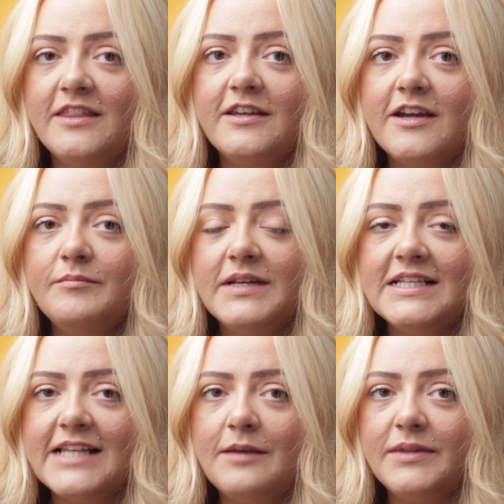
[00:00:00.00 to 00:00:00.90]
the
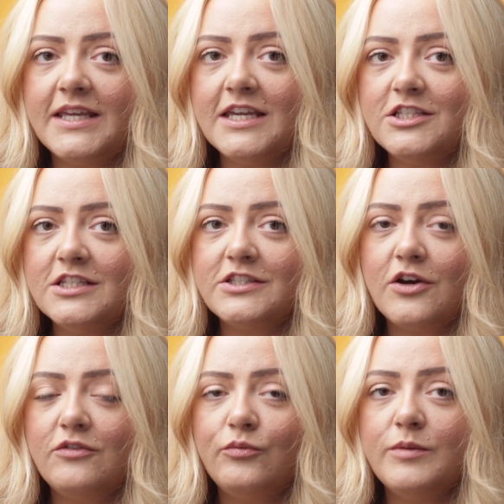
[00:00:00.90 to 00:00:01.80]
company's applications
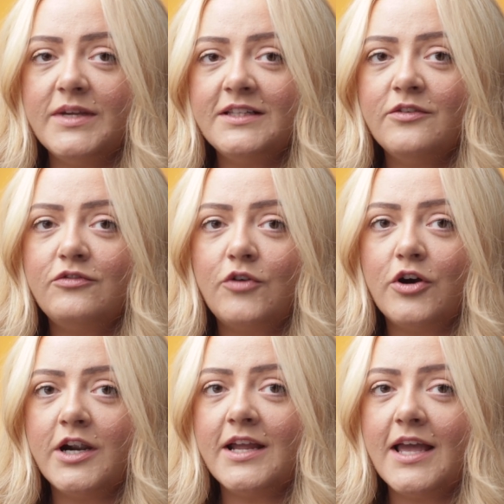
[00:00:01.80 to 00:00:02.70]
of women for